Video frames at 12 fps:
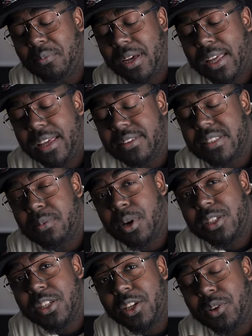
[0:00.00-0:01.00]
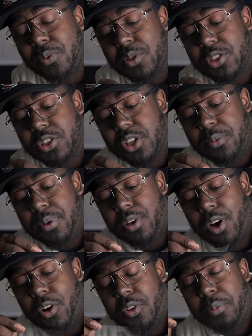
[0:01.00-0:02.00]
my ASMR channel. And we're just gonna
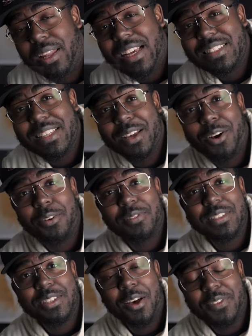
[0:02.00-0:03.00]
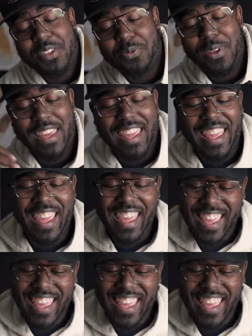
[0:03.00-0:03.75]
peel all the plastic off as soft as we can.